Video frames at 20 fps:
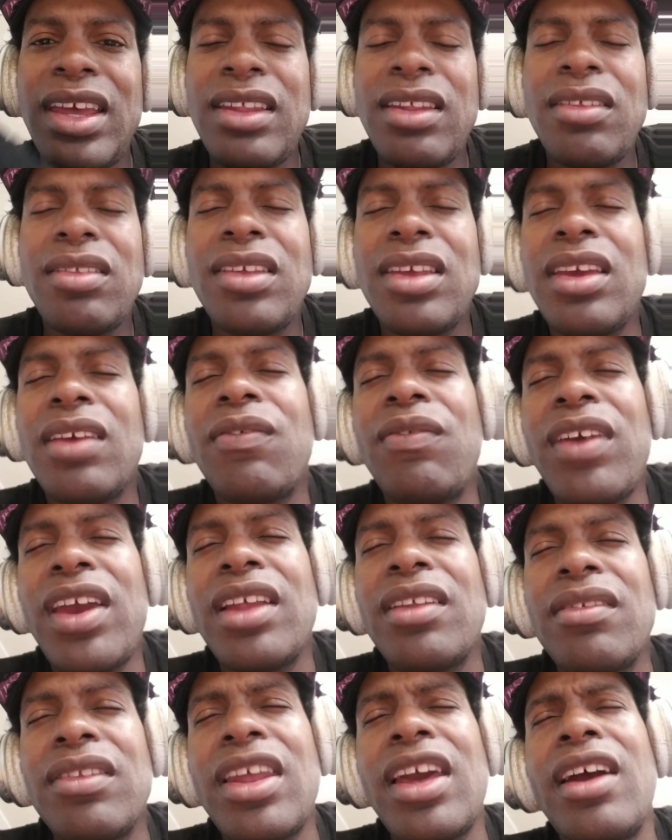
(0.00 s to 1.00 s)
of the
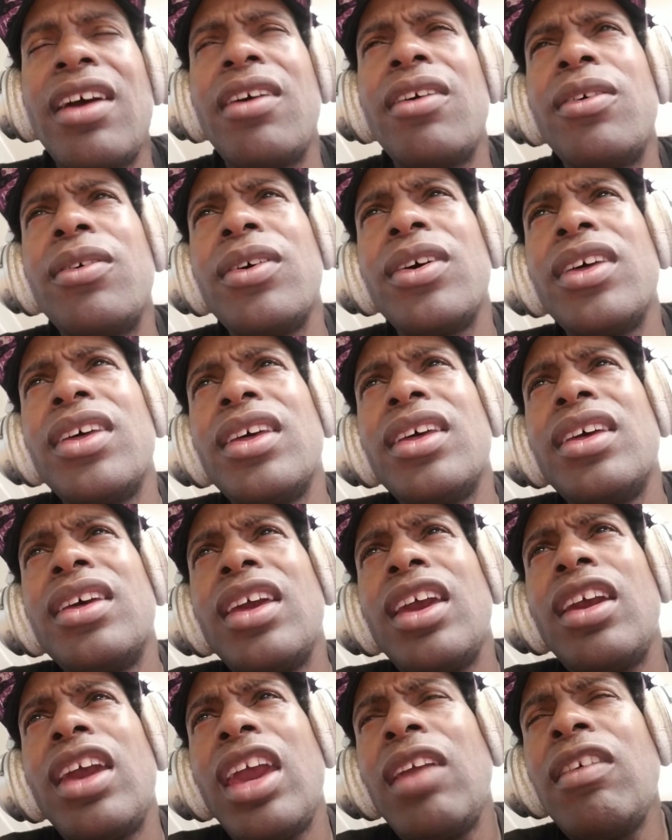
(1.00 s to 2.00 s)
event. Now,
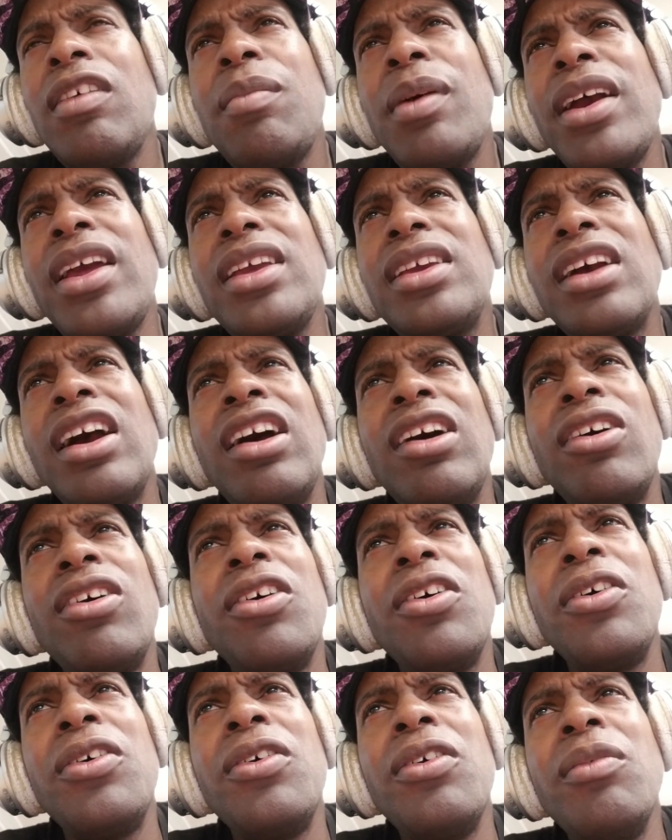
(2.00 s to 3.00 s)
everybody got
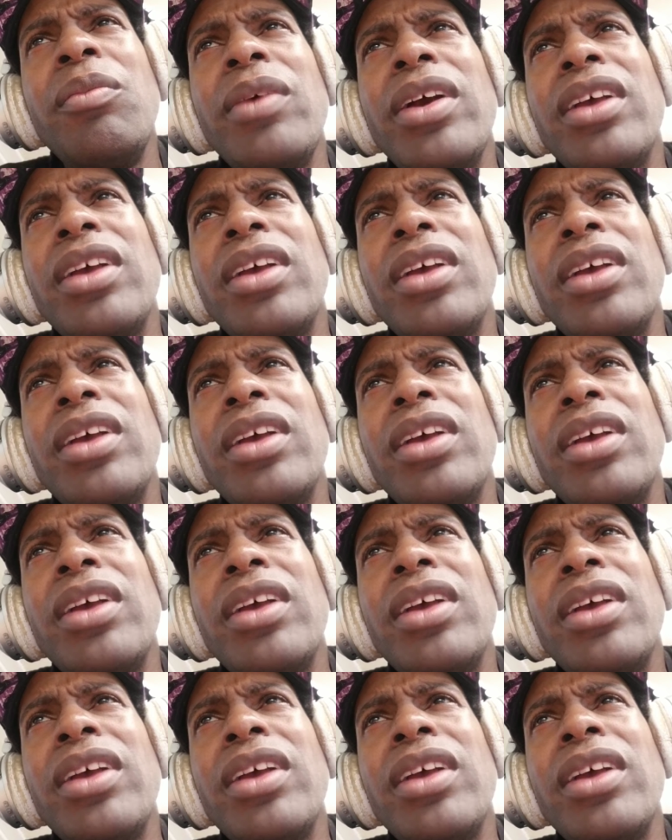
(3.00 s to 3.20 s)
home